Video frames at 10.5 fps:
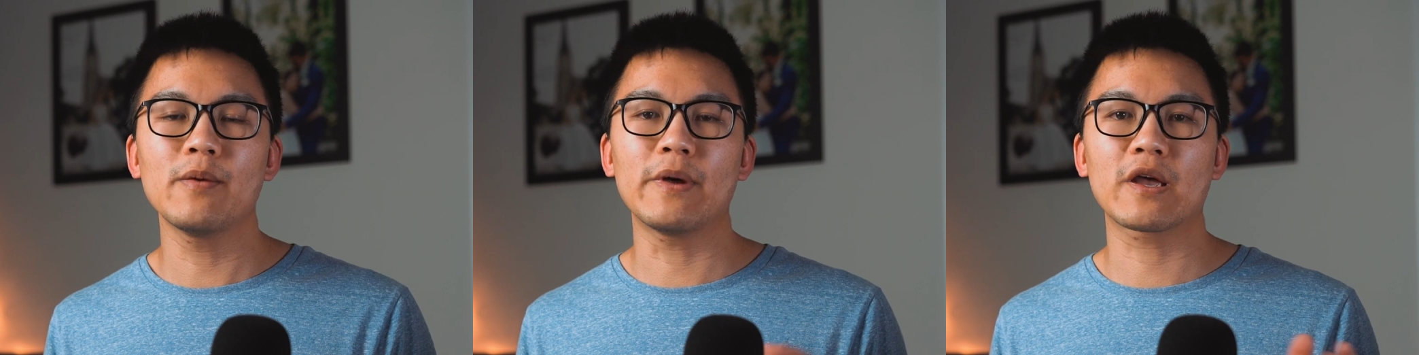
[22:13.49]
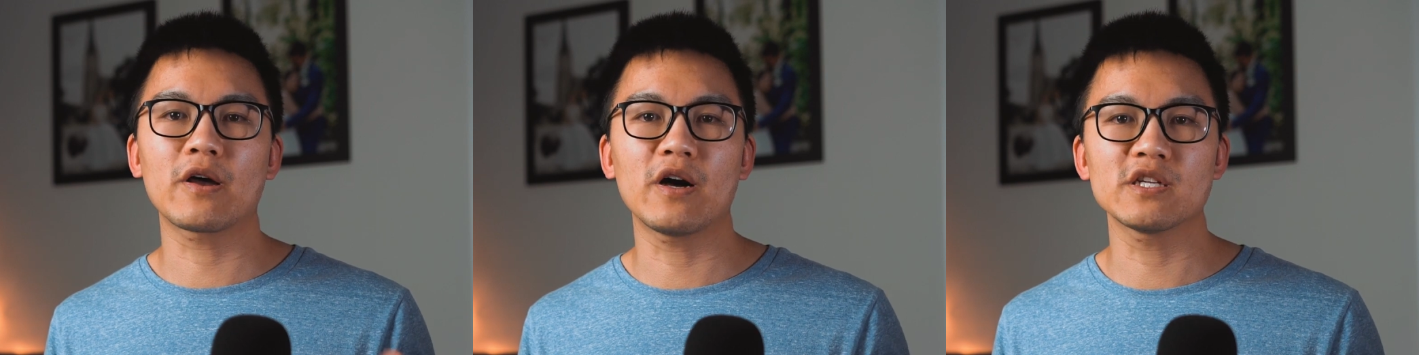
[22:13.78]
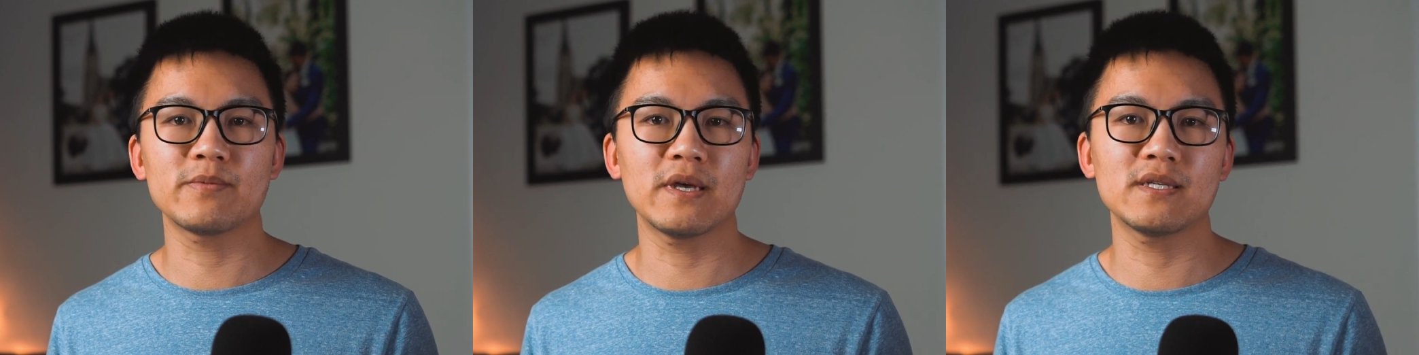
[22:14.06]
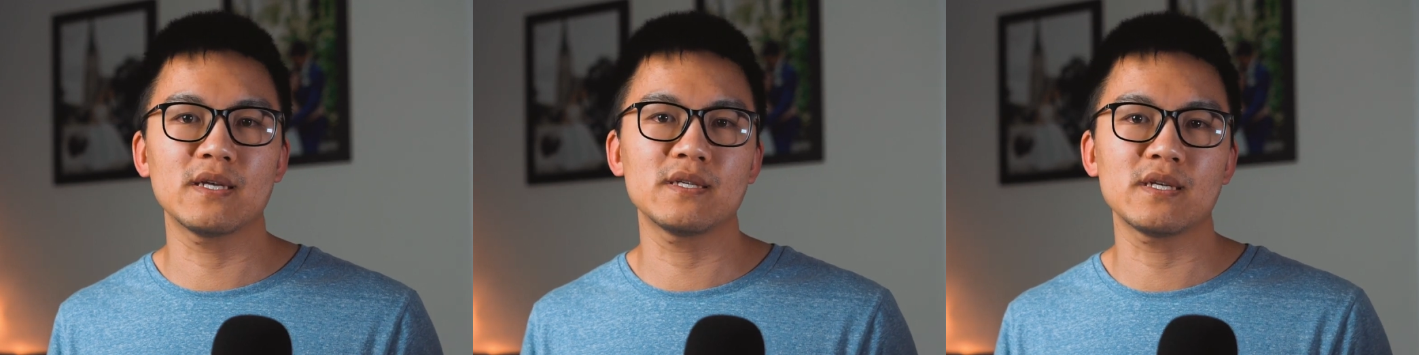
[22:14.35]
my cost
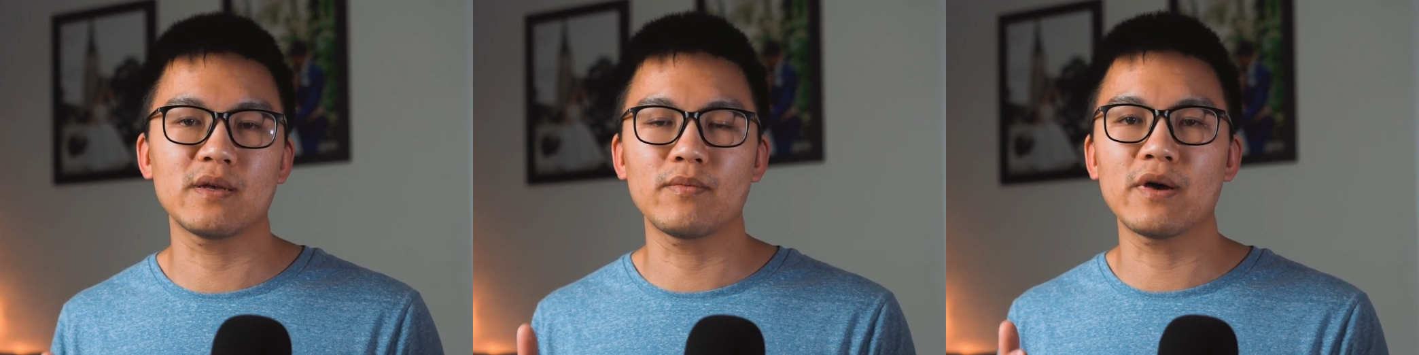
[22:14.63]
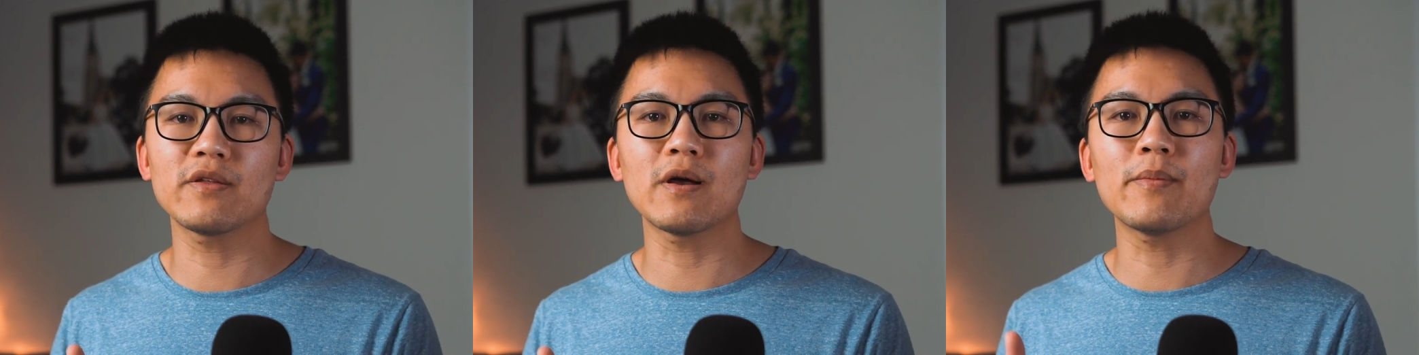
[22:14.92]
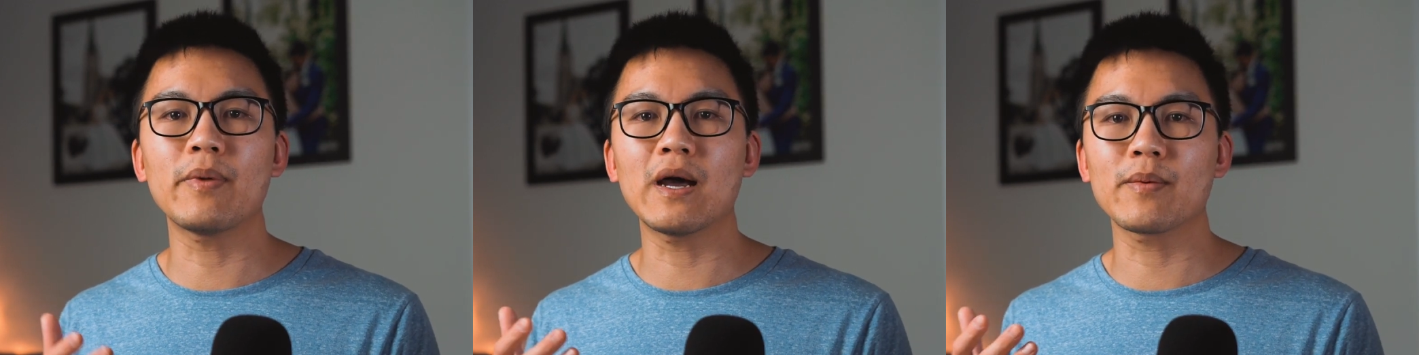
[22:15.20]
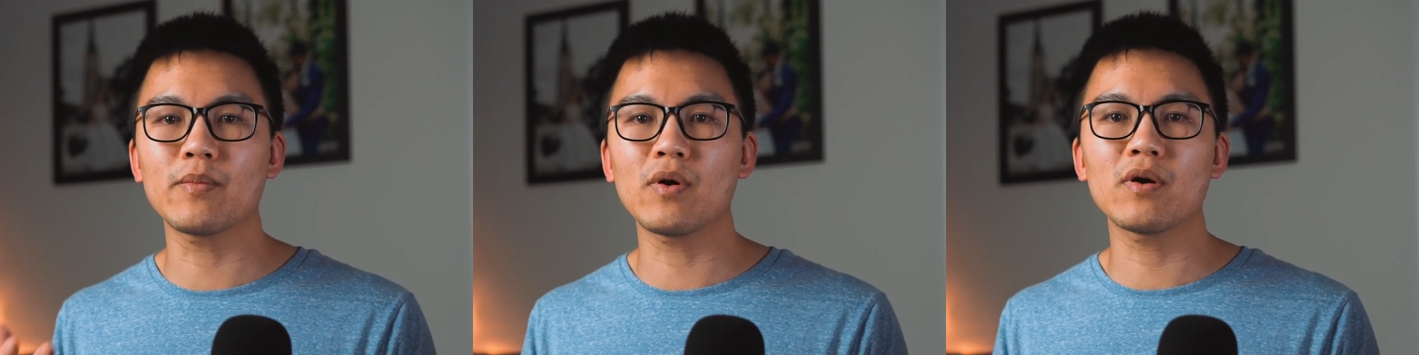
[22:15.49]
basis, and whether I'm
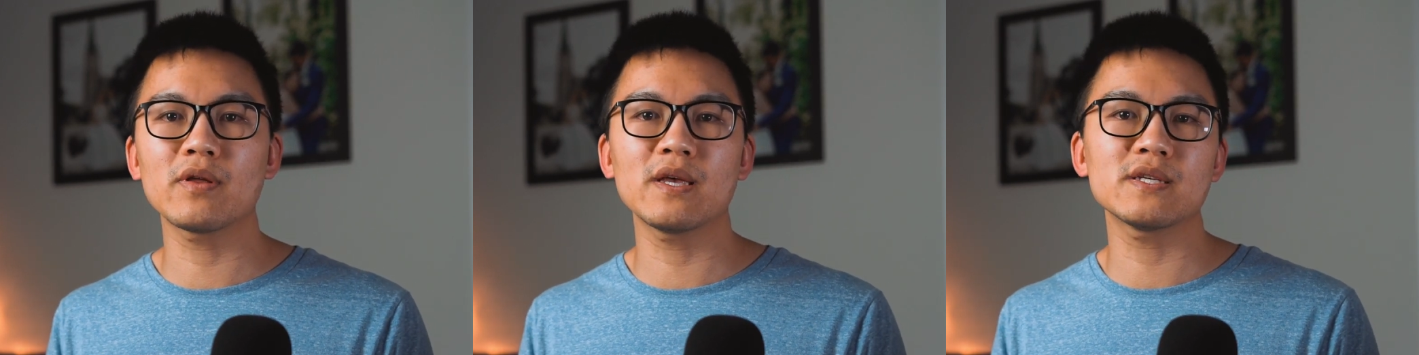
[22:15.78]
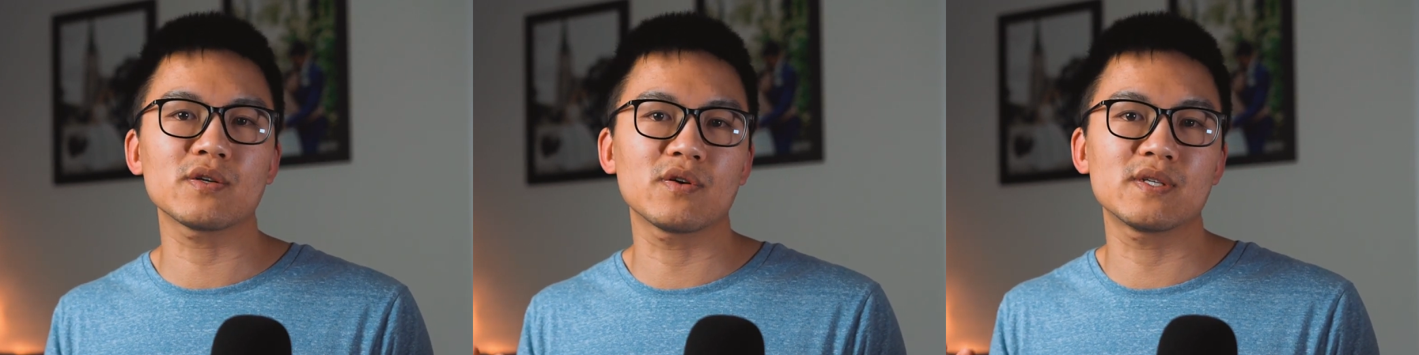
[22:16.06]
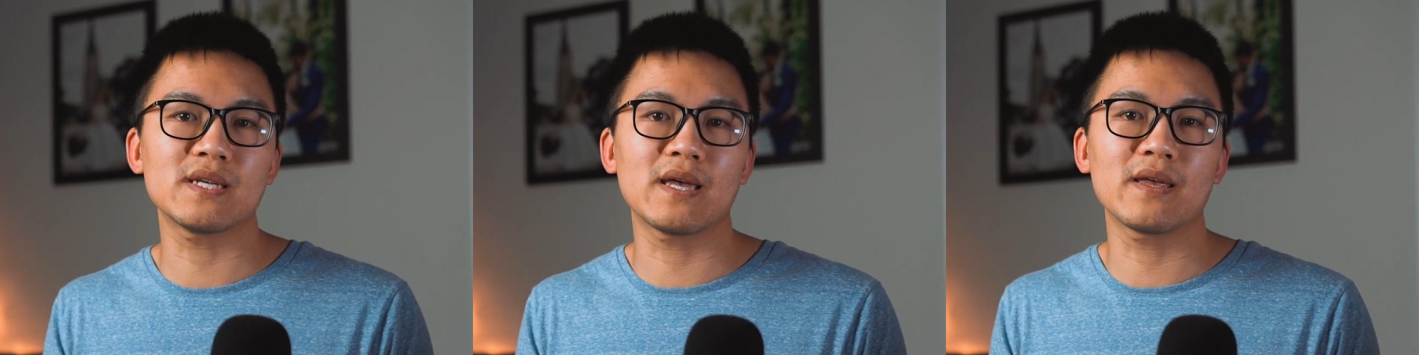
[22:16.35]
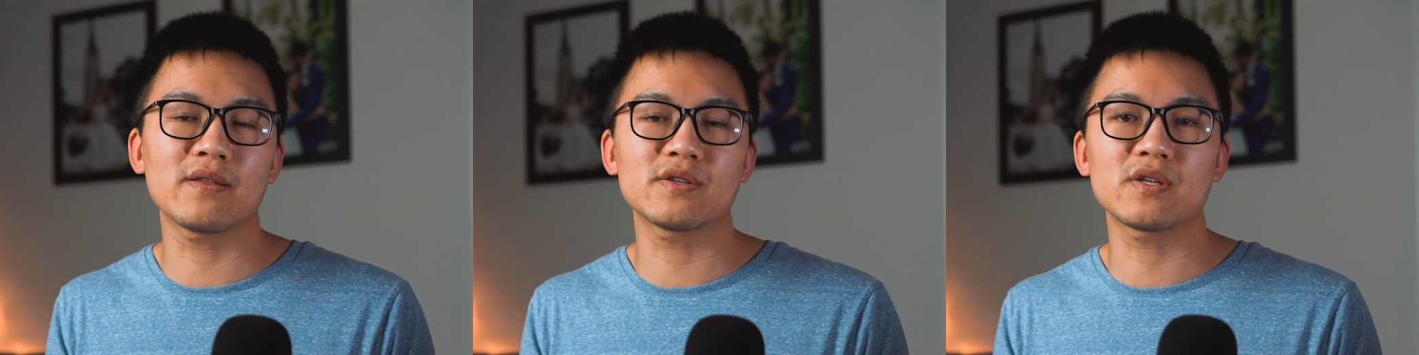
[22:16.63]
buying more of these or
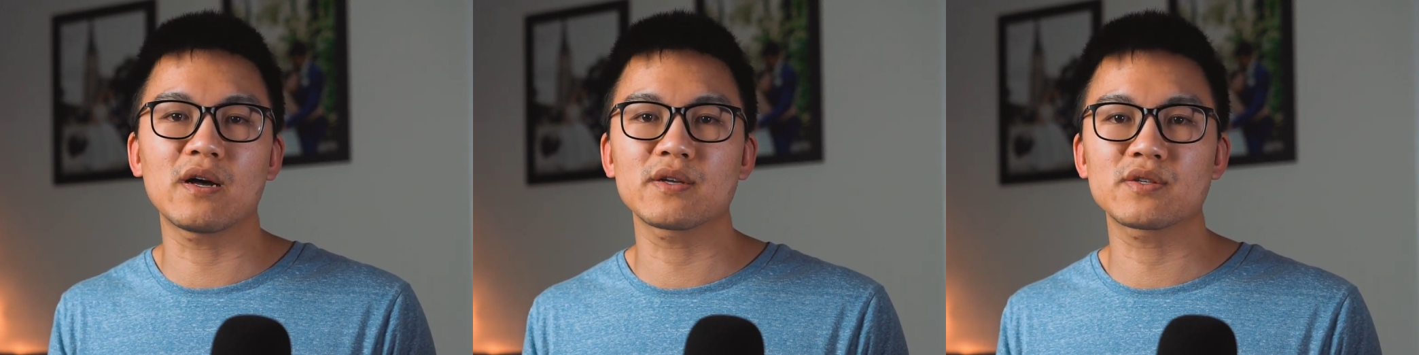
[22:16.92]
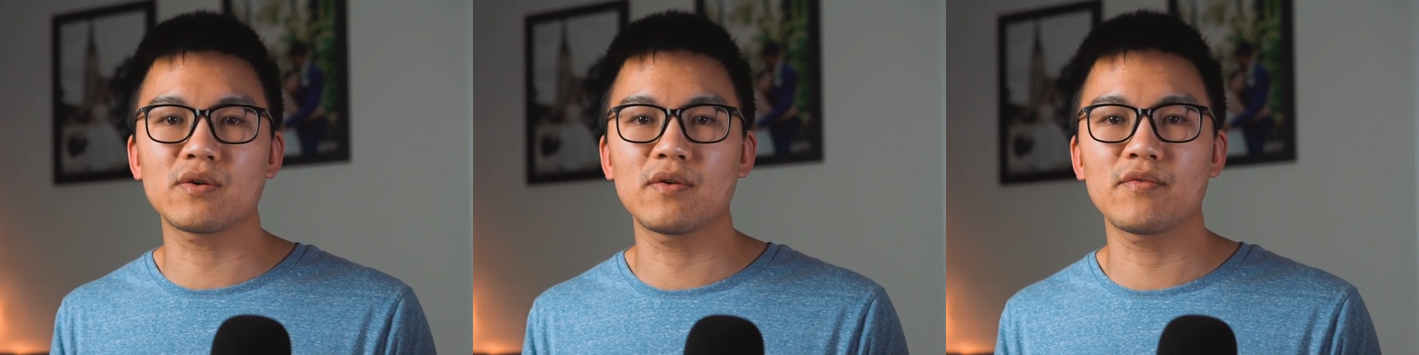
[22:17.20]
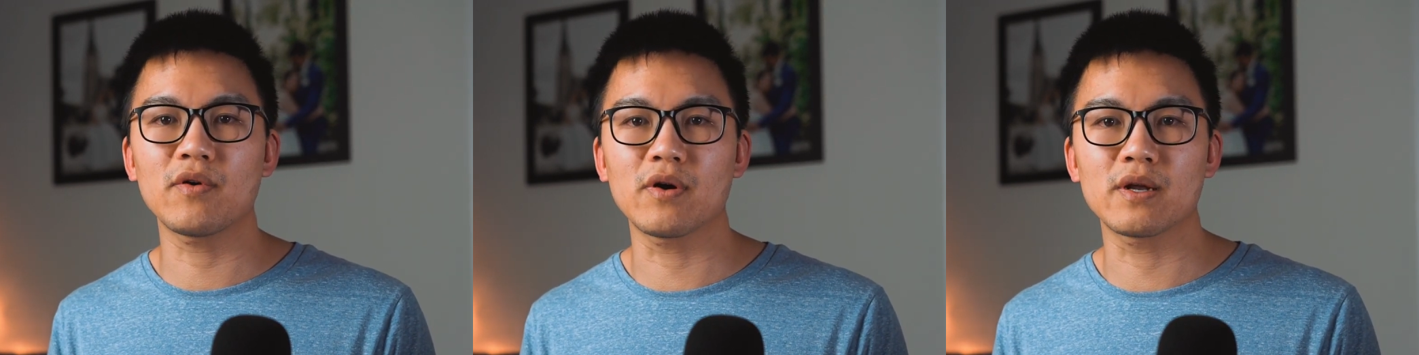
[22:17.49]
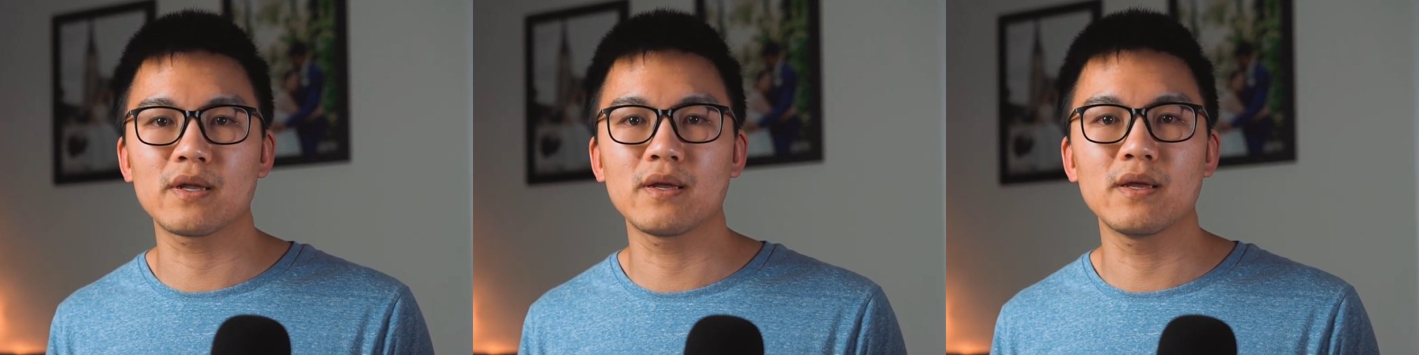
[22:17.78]
selling those stocks going forward.